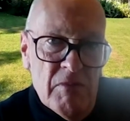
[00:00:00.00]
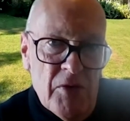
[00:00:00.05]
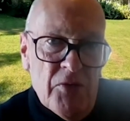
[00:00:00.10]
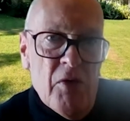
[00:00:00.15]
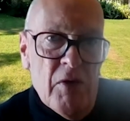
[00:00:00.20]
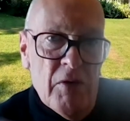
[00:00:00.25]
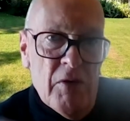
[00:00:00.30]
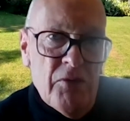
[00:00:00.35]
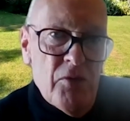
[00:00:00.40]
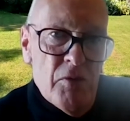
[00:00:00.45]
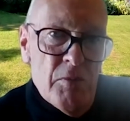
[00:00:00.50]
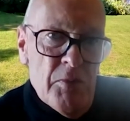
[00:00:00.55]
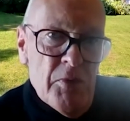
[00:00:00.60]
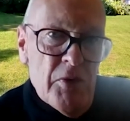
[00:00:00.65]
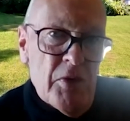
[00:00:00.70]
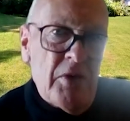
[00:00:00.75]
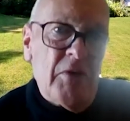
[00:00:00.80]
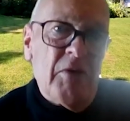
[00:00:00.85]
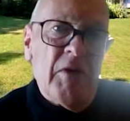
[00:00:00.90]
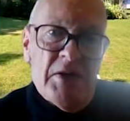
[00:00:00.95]
throw a few
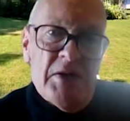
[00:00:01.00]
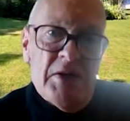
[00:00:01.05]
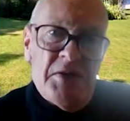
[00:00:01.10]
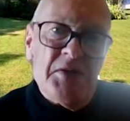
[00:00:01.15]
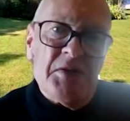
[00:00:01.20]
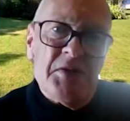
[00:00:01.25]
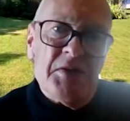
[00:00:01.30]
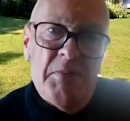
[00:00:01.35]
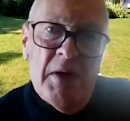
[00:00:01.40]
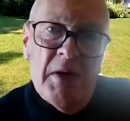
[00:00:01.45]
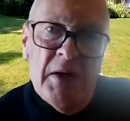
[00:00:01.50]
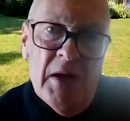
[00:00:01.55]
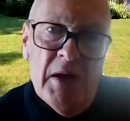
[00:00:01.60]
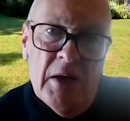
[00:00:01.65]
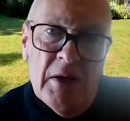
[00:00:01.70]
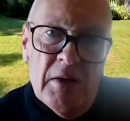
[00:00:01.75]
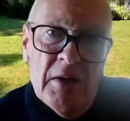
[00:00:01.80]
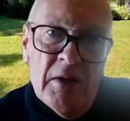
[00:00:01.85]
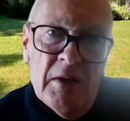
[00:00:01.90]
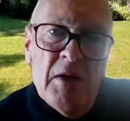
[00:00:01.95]
bureaucrats and some money
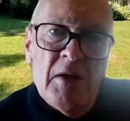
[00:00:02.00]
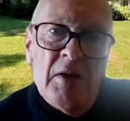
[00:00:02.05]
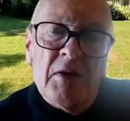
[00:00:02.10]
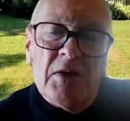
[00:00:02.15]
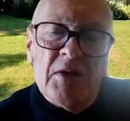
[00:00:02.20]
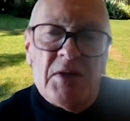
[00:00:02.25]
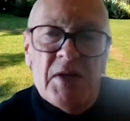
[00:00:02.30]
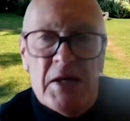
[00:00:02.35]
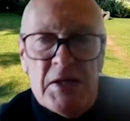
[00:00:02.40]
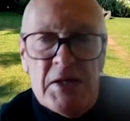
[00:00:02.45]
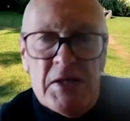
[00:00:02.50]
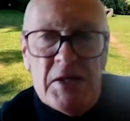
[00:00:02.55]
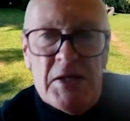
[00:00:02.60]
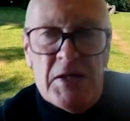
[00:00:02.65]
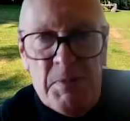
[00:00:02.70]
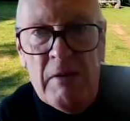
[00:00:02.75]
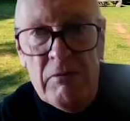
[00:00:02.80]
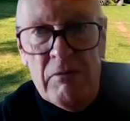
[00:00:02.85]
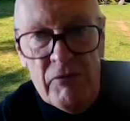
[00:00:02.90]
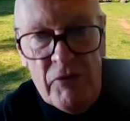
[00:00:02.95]
at it. The
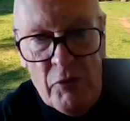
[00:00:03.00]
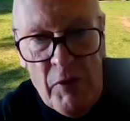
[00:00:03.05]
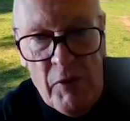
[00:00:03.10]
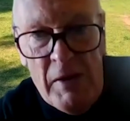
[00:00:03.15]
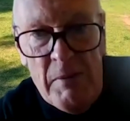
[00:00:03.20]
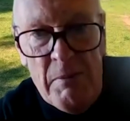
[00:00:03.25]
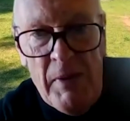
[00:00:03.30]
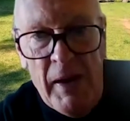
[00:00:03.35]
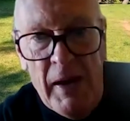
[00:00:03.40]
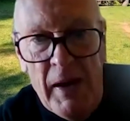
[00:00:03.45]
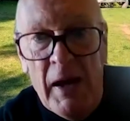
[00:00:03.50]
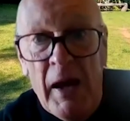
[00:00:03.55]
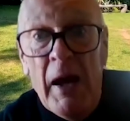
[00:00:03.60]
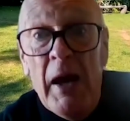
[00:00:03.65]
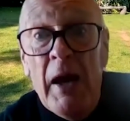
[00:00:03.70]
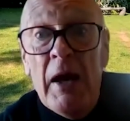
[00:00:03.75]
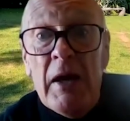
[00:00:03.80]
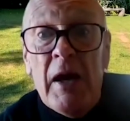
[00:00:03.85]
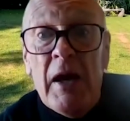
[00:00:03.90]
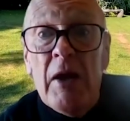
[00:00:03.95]
taxpayer, the ratepayer,
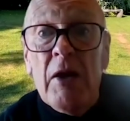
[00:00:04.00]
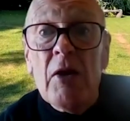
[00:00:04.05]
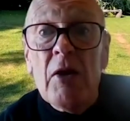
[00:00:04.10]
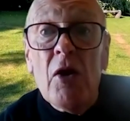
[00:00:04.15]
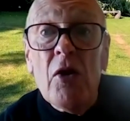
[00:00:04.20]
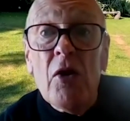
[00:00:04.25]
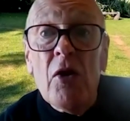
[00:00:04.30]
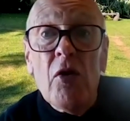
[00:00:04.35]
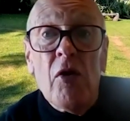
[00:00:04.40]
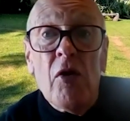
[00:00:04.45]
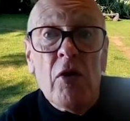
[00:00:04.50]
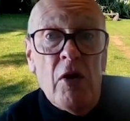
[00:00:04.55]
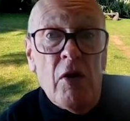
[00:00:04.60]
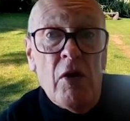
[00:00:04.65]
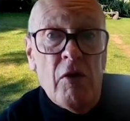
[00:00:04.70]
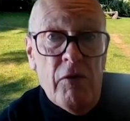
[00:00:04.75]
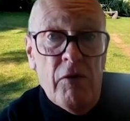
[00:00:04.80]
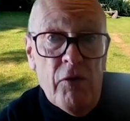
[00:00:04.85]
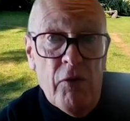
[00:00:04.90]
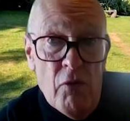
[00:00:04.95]
can no longer
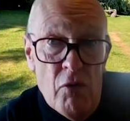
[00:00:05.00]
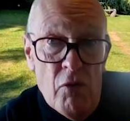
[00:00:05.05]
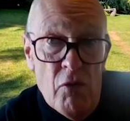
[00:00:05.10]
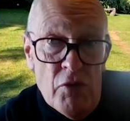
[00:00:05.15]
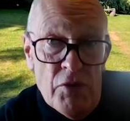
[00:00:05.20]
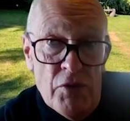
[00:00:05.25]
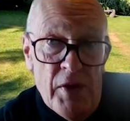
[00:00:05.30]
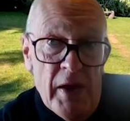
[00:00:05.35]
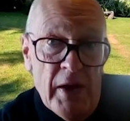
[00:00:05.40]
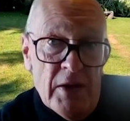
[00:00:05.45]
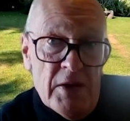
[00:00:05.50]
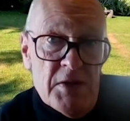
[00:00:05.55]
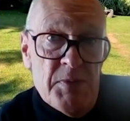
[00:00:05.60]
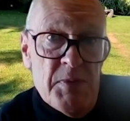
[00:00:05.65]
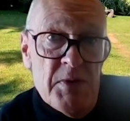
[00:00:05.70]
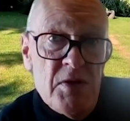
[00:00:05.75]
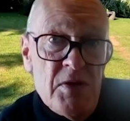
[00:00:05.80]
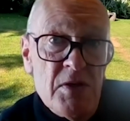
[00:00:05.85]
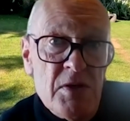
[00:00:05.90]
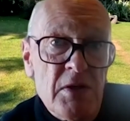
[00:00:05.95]
afford that,
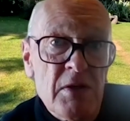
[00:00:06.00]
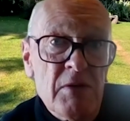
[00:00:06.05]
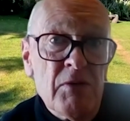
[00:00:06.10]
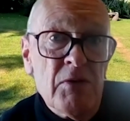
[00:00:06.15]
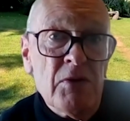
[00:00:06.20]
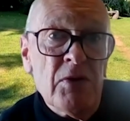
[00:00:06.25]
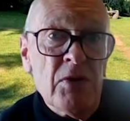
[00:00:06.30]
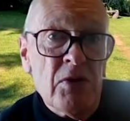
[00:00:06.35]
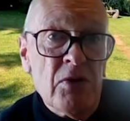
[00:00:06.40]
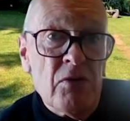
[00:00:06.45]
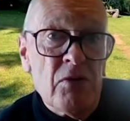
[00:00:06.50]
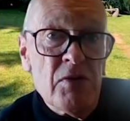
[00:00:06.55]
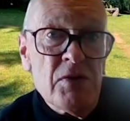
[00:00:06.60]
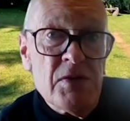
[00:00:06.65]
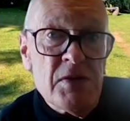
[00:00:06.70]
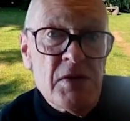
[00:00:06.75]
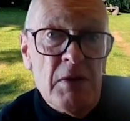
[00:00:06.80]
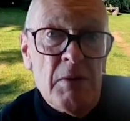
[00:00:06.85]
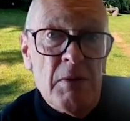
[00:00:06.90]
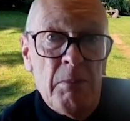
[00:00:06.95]
especially given the
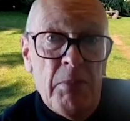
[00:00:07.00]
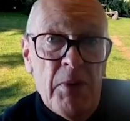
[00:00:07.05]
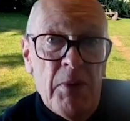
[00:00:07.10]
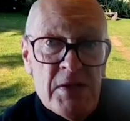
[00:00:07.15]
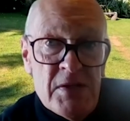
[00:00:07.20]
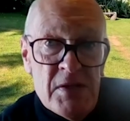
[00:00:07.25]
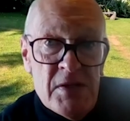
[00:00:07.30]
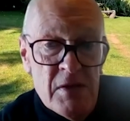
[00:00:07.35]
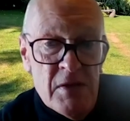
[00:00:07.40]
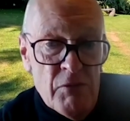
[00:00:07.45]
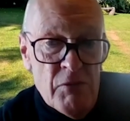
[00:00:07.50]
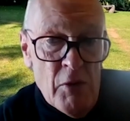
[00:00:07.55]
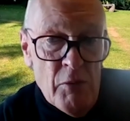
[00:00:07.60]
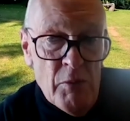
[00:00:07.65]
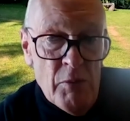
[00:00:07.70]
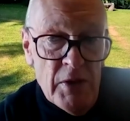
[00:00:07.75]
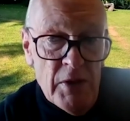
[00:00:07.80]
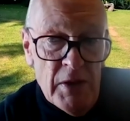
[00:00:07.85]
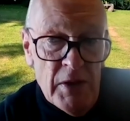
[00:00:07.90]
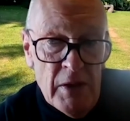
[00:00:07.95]
increasing complexity of what
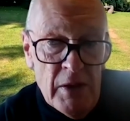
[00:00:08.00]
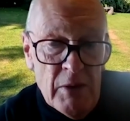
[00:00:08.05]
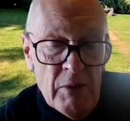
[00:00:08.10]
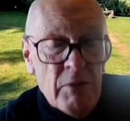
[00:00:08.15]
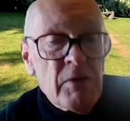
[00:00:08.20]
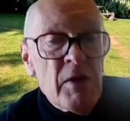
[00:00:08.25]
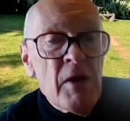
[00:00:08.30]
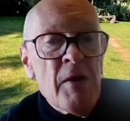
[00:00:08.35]
we're dealing with.